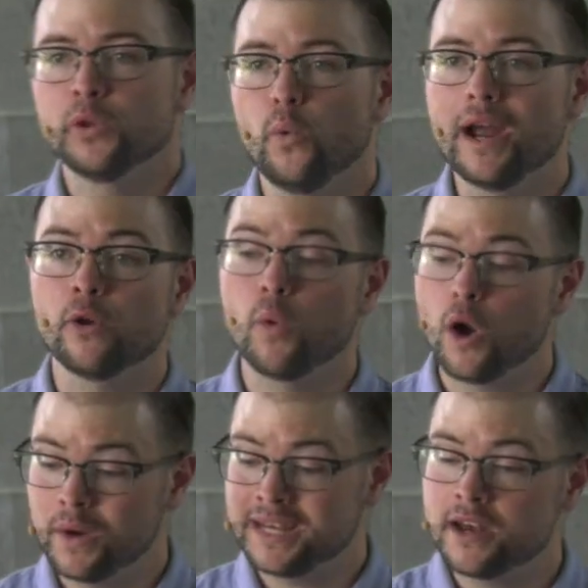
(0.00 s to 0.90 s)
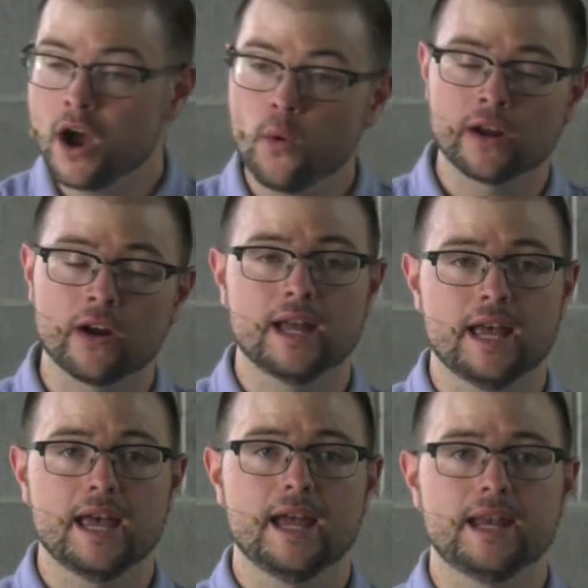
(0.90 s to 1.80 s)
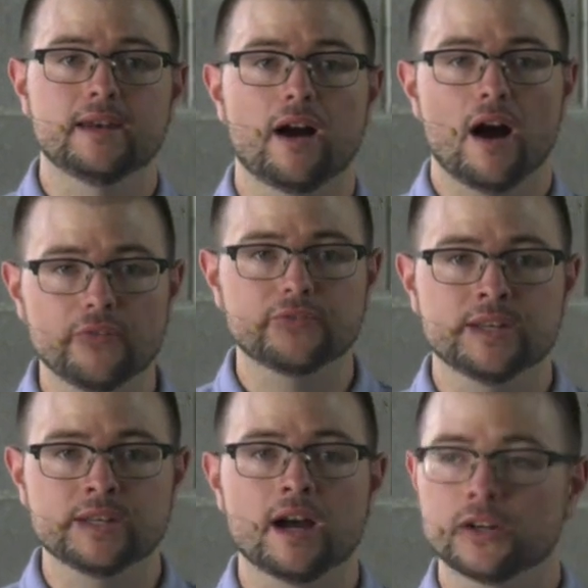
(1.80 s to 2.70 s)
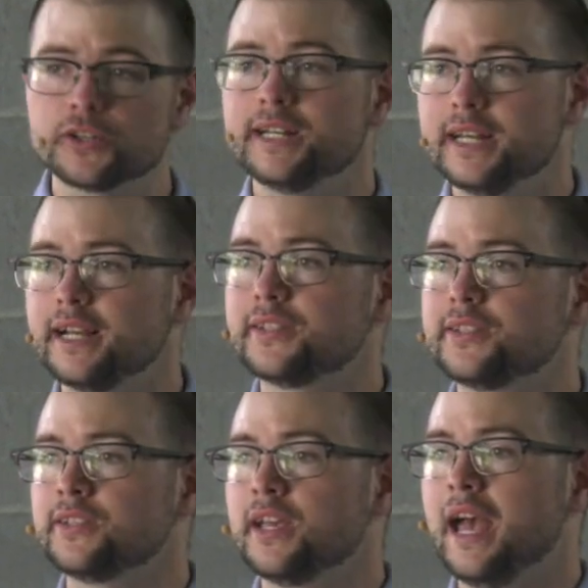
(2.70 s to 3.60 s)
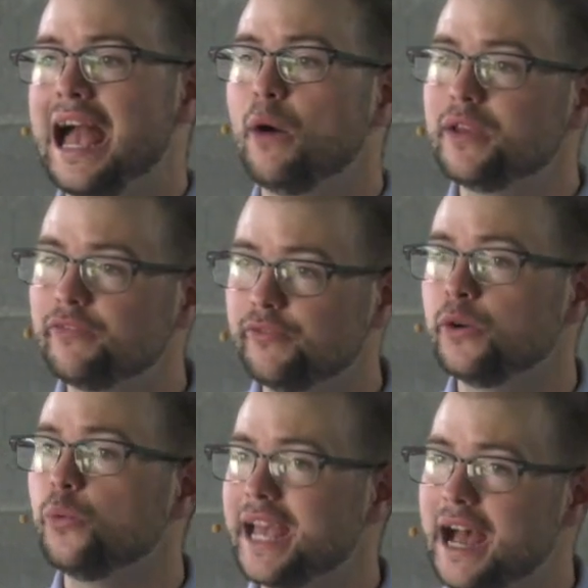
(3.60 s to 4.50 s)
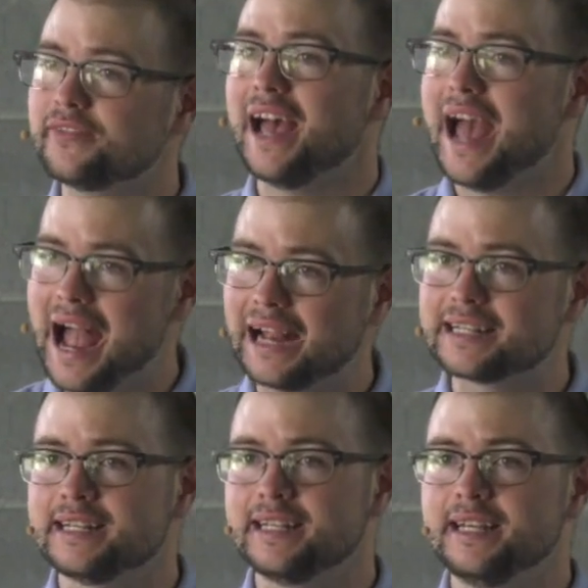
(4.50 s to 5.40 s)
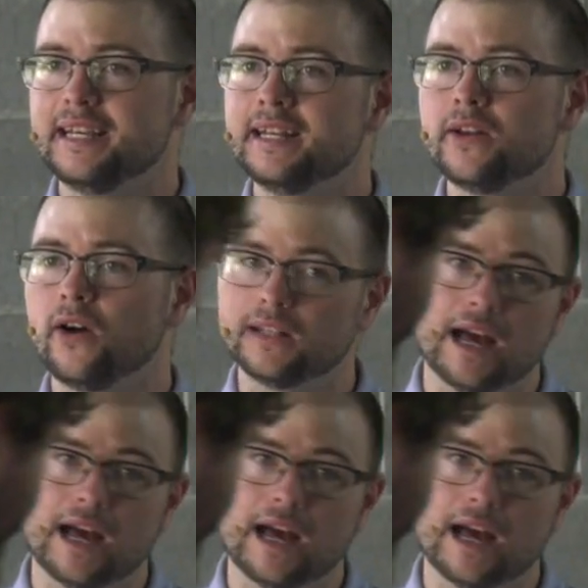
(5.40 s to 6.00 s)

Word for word: where what we know in our head often contradicts how we feel we have to act in our